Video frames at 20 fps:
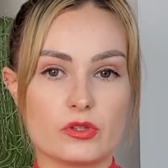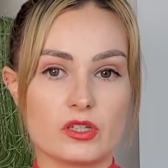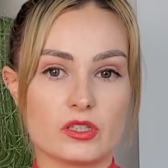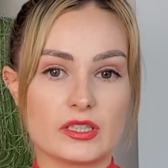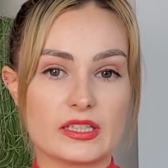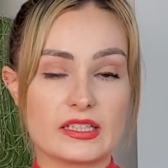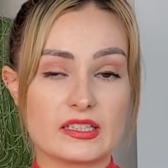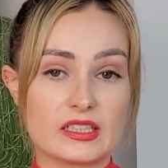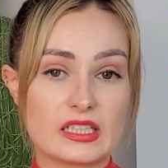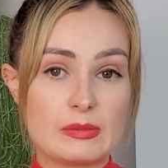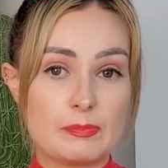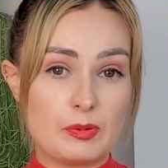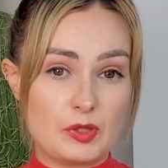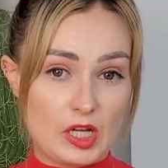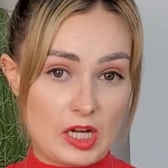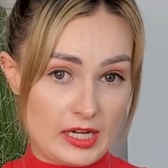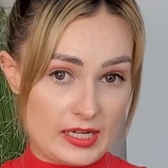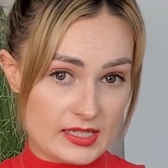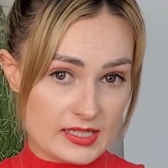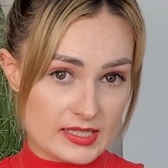legally
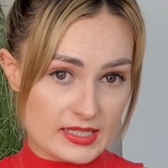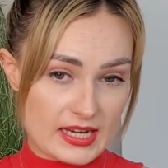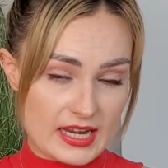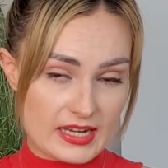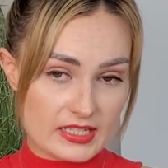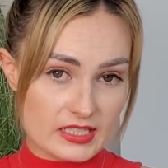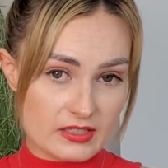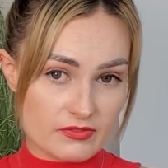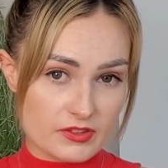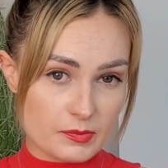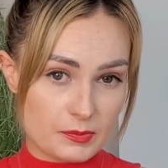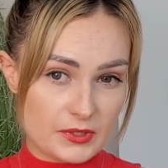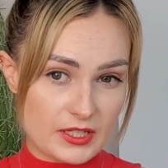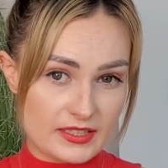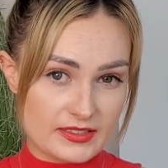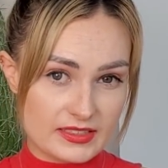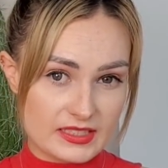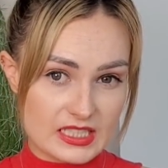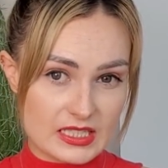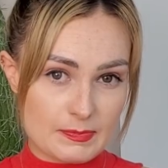blind end of the
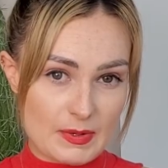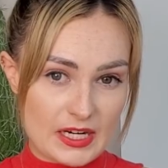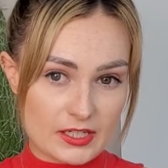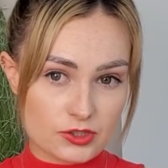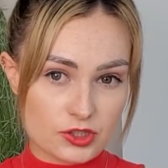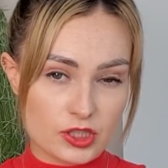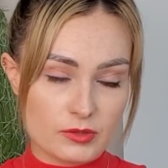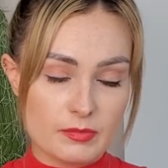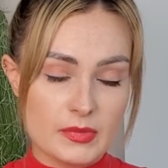blindness spectrum.